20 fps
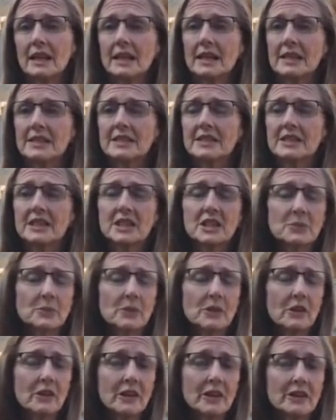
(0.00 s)
His
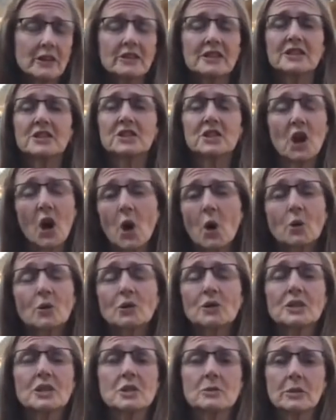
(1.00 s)
disregard, or his
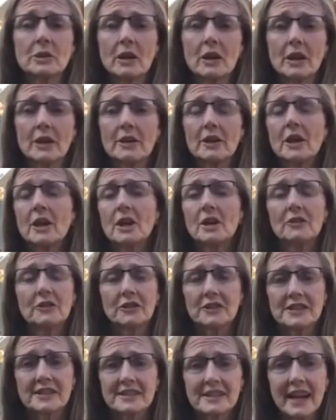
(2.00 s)
total disregard,
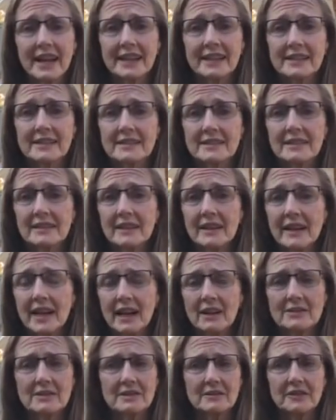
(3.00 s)
for science,
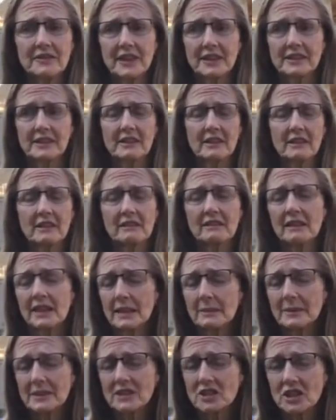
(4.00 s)
how it's affected our
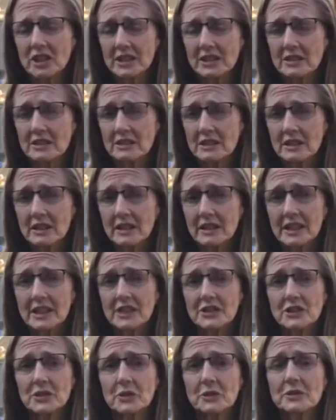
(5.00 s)
climate change
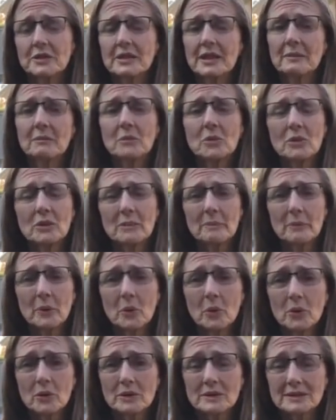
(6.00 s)
issues, and more
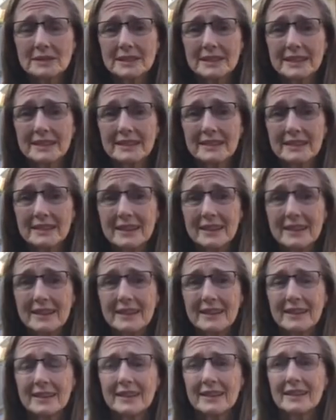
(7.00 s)
importantly,
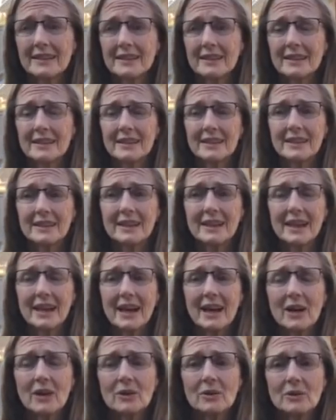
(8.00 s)

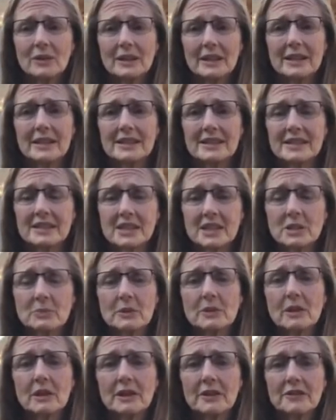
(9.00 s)
how his
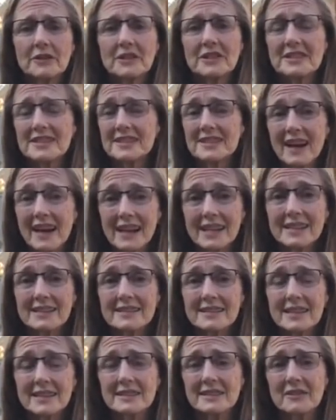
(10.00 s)
disregard for
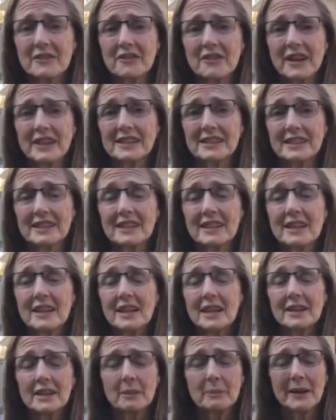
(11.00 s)
science has affected
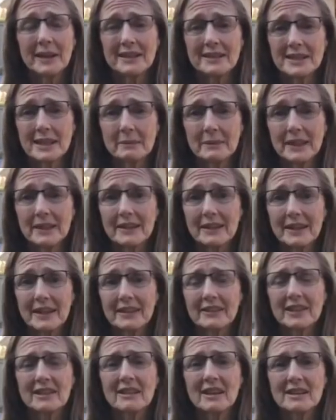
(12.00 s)
the pandemic
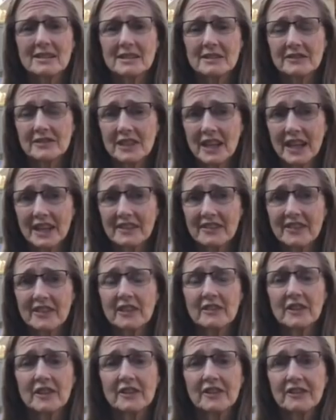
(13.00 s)
and the loss of life
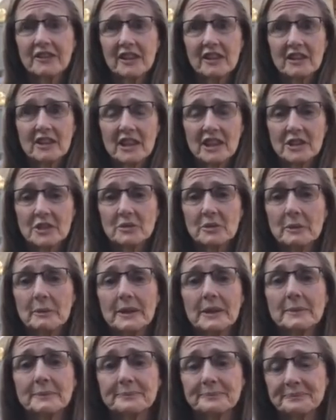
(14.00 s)
of our fellow
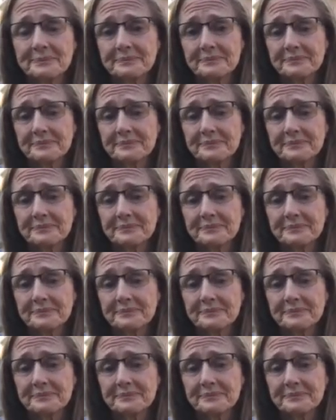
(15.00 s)
countrymen.